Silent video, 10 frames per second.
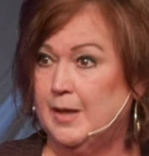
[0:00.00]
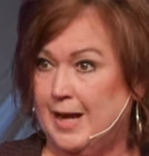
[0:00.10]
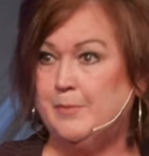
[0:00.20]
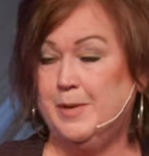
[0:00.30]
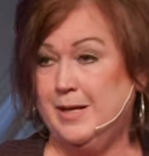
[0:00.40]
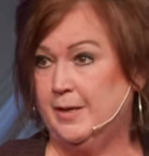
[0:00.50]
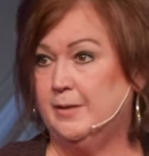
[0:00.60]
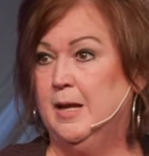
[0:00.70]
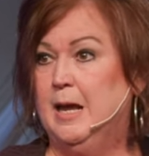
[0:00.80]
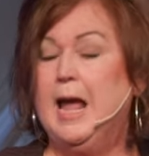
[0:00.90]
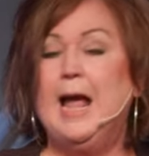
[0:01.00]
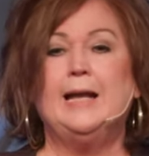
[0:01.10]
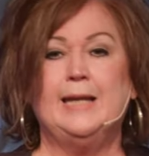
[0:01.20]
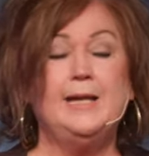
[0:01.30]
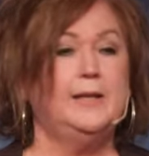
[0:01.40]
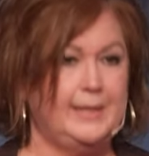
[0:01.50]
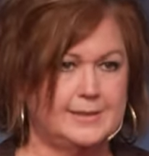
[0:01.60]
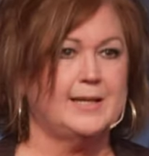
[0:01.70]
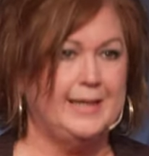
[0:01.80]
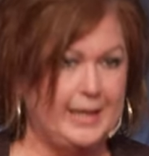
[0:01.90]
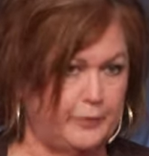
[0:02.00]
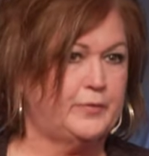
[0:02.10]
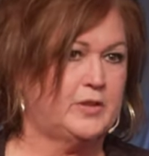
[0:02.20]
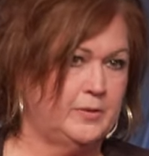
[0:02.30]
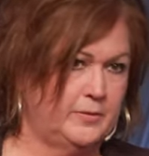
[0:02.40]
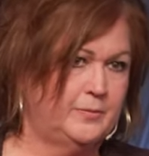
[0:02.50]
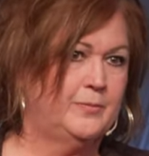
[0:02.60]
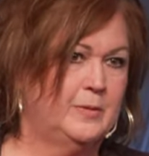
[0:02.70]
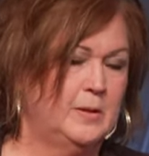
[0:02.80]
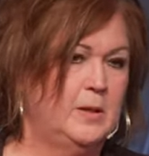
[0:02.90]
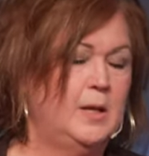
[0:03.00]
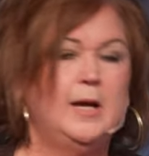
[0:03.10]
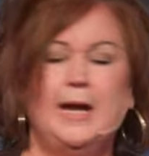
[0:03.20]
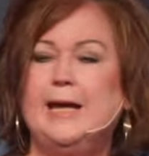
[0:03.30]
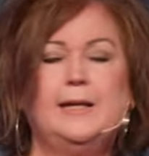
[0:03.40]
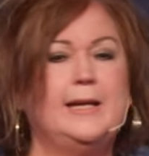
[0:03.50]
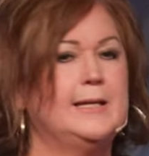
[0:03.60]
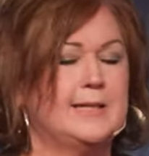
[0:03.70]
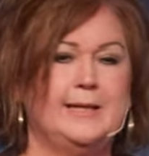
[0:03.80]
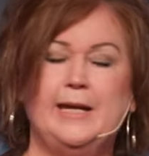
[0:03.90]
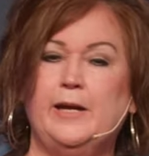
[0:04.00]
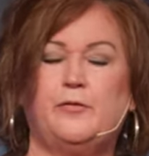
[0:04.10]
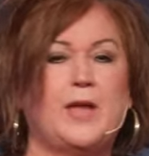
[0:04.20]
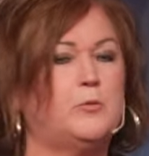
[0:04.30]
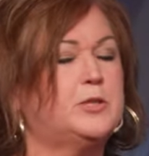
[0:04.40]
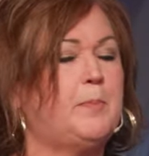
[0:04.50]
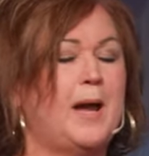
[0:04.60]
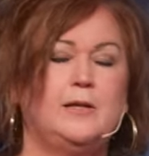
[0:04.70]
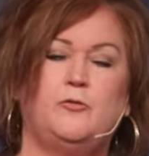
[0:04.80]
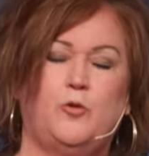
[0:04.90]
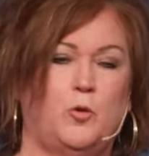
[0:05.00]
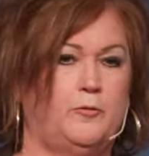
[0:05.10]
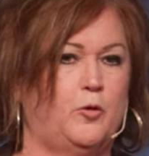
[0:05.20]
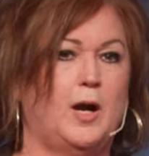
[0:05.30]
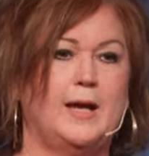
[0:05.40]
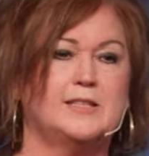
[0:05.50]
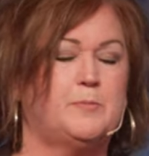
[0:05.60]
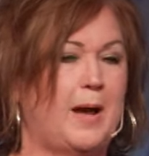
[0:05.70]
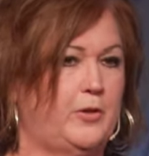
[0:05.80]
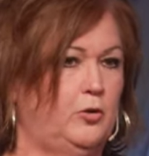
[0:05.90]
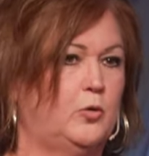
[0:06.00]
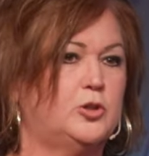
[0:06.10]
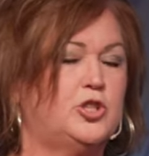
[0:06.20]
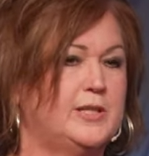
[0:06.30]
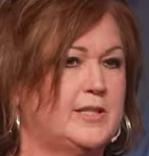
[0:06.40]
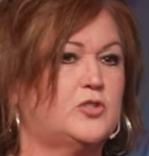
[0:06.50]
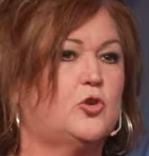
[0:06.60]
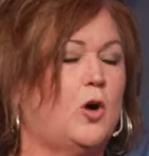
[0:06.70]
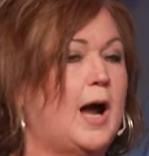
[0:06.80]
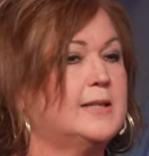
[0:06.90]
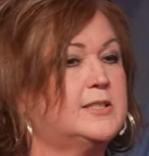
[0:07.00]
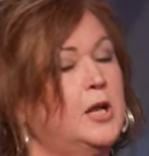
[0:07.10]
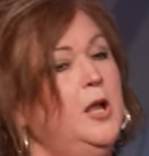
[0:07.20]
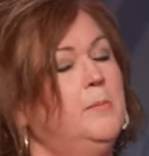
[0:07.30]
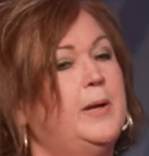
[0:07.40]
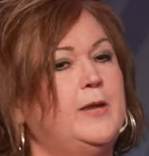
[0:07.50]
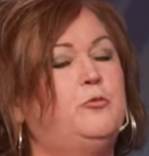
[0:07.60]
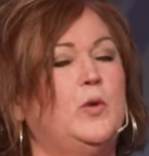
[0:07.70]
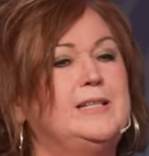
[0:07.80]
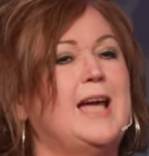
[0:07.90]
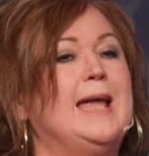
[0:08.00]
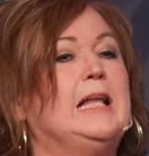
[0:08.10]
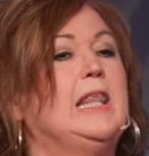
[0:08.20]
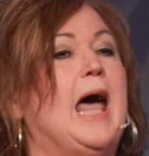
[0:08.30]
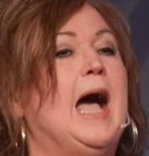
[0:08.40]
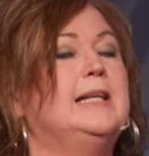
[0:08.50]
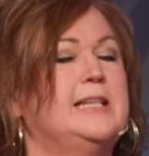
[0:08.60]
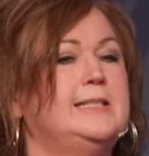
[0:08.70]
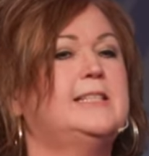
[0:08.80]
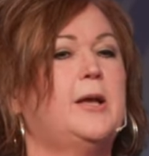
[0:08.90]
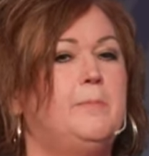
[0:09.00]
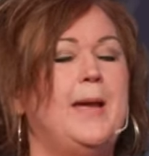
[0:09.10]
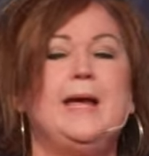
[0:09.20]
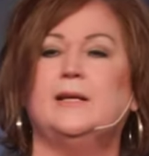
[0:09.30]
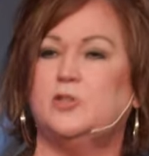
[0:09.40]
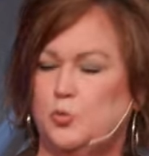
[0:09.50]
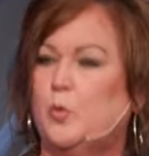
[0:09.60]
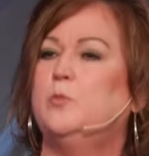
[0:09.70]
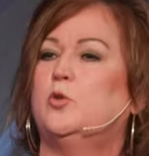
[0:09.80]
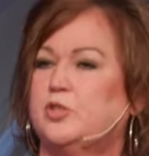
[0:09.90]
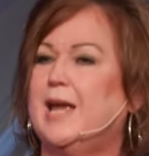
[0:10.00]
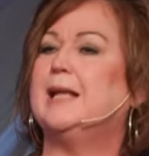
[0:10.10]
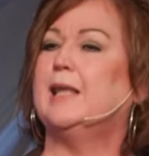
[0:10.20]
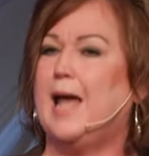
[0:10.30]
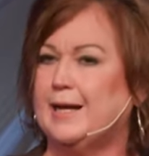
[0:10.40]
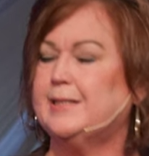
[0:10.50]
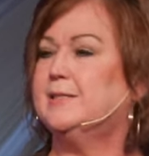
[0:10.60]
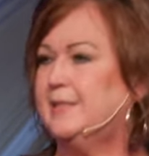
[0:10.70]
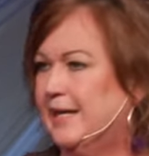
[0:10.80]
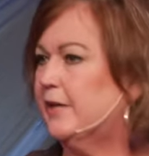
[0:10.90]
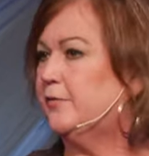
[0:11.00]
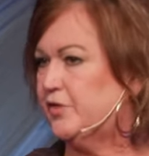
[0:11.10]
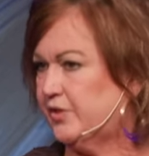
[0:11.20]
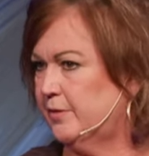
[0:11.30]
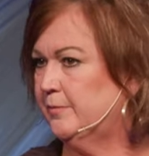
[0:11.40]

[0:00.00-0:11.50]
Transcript: Amen. And healing is a gift. Healing is a gift that was paid for for us by the Lord Jesus Christ. But if we take light his commands, we will take light his gifts.